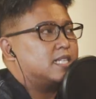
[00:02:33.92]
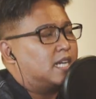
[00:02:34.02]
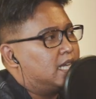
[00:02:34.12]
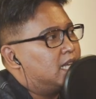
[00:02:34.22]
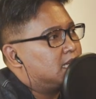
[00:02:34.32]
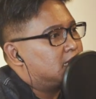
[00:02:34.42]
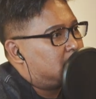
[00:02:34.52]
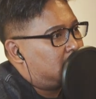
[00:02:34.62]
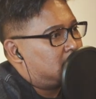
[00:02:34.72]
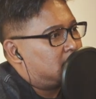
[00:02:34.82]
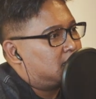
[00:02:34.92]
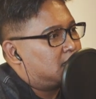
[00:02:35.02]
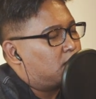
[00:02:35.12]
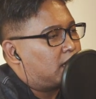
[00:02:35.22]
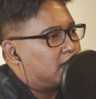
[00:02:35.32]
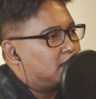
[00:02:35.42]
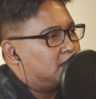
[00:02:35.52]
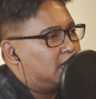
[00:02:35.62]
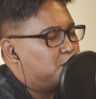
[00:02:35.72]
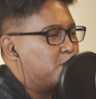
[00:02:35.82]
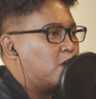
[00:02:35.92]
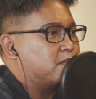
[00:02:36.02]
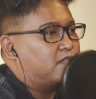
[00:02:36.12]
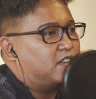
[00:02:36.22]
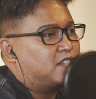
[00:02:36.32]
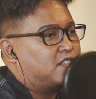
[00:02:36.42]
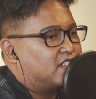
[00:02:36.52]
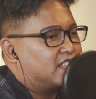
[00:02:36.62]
is, uh, it is, yes. Okay, let's do your observation